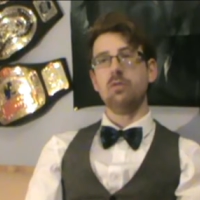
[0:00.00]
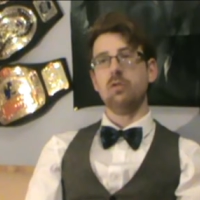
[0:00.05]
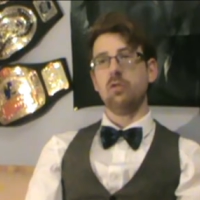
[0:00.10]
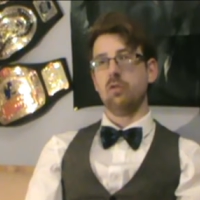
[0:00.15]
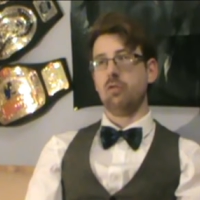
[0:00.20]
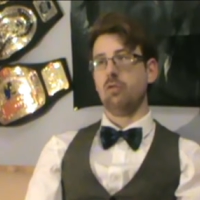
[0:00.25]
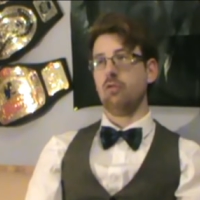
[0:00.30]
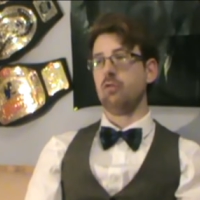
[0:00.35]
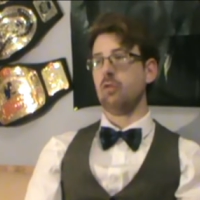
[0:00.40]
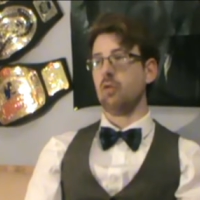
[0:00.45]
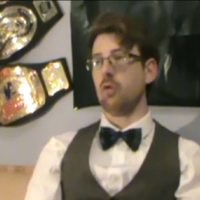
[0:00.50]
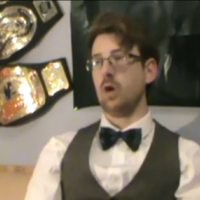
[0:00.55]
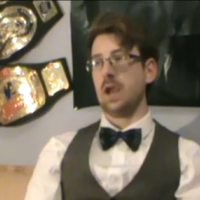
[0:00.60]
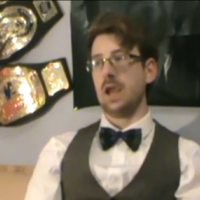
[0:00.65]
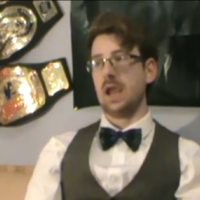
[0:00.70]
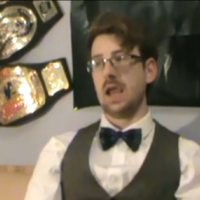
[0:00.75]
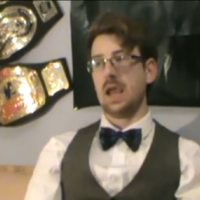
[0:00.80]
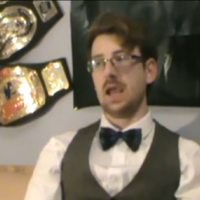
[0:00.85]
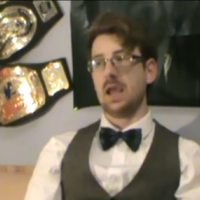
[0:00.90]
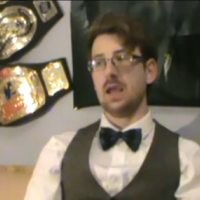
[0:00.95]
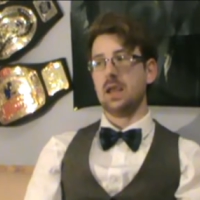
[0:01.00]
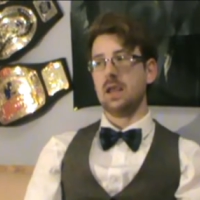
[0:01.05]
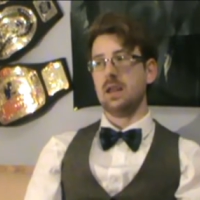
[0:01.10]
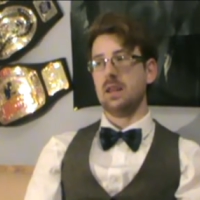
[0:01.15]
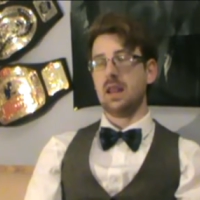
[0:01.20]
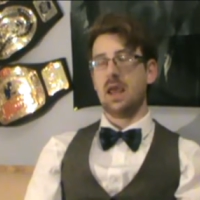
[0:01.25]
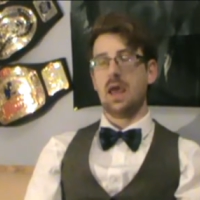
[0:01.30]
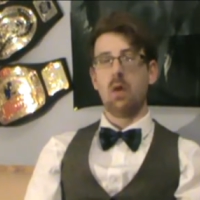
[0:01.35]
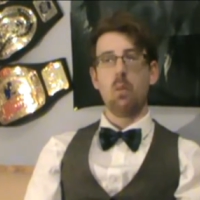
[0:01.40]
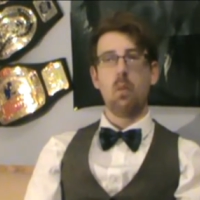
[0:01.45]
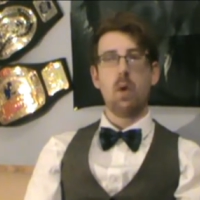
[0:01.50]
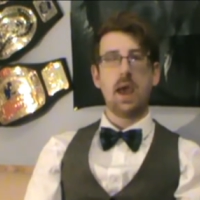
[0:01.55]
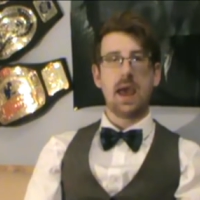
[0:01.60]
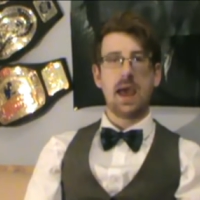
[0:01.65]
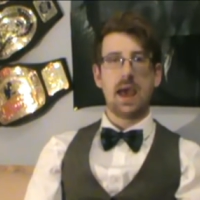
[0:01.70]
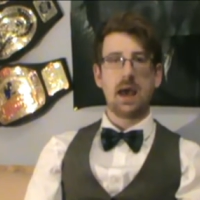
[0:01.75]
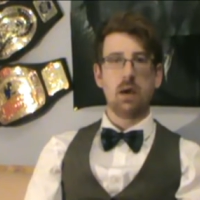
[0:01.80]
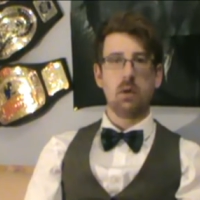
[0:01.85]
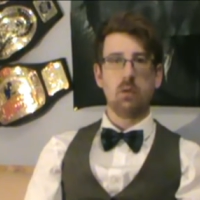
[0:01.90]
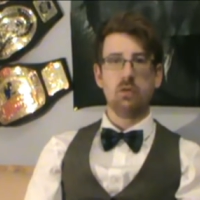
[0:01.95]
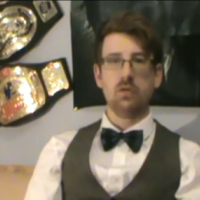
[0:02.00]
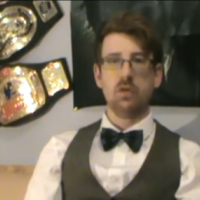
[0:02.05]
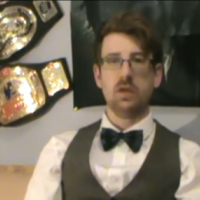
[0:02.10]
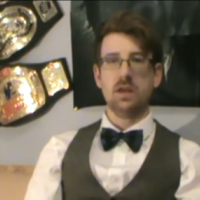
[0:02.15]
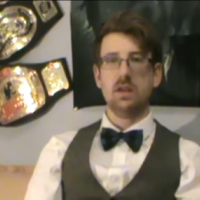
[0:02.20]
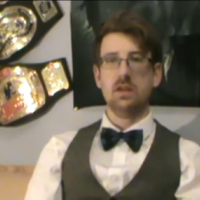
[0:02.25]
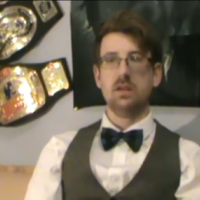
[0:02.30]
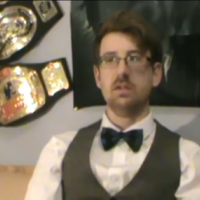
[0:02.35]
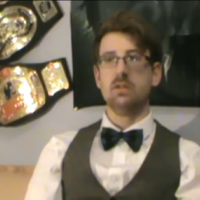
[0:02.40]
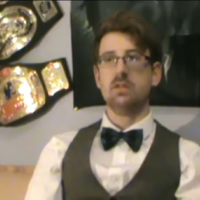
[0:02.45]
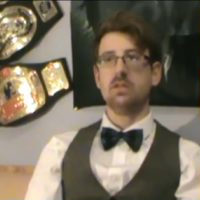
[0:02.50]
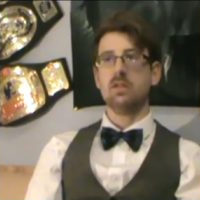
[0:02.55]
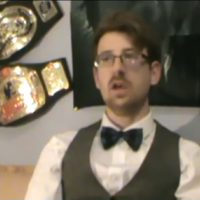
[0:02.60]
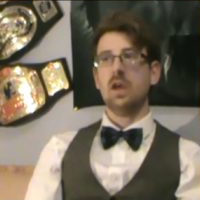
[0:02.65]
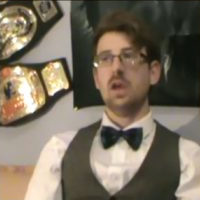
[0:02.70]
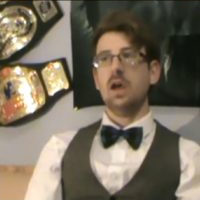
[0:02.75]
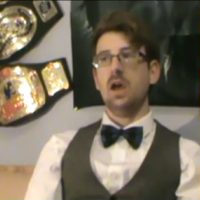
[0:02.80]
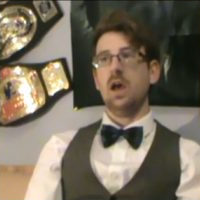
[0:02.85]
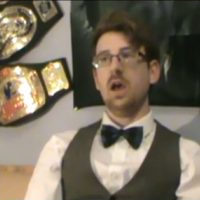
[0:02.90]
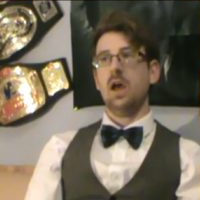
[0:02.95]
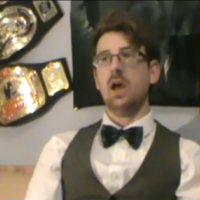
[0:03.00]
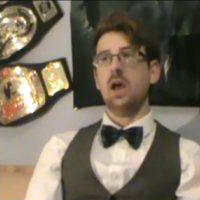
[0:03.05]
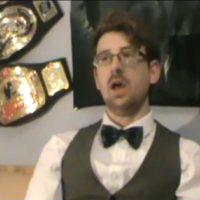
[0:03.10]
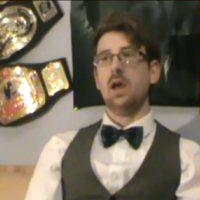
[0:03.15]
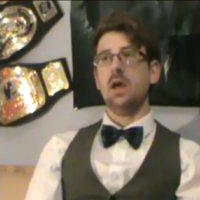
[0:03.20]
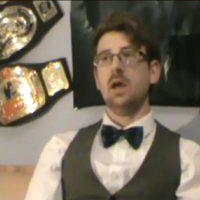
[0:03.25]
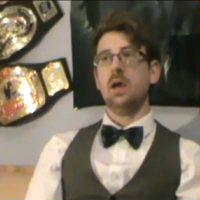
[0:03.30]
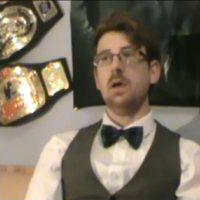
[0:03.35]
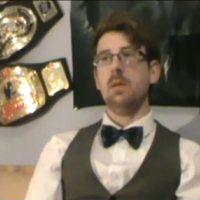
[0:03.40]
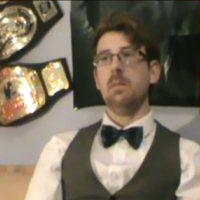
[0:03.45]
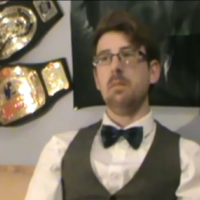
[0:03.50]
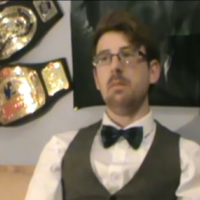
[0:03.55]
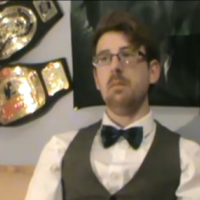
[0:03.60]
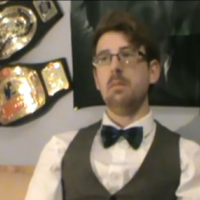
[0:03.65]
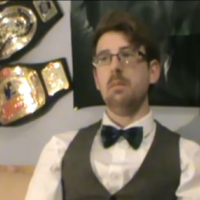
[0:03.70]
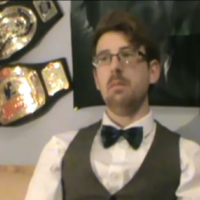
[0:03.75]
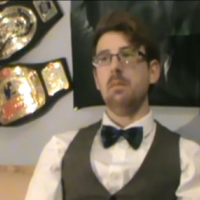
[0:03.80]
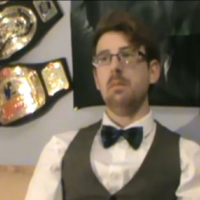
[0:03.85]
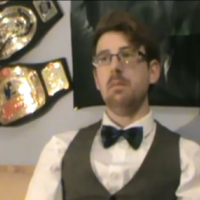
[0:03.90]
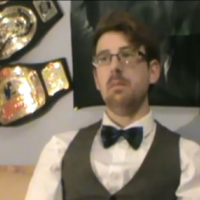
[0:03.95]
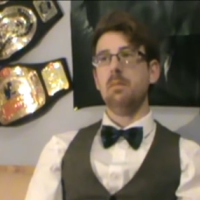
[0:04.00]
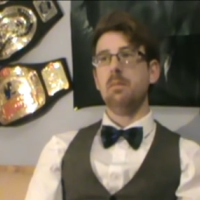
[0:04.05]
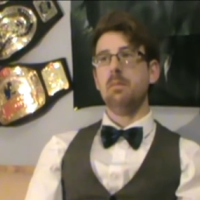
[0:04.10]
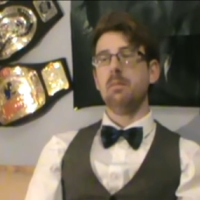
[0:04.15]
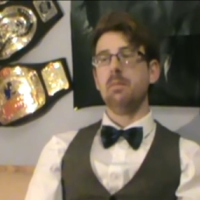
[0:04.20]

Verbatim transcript: destroying their warehouses, um,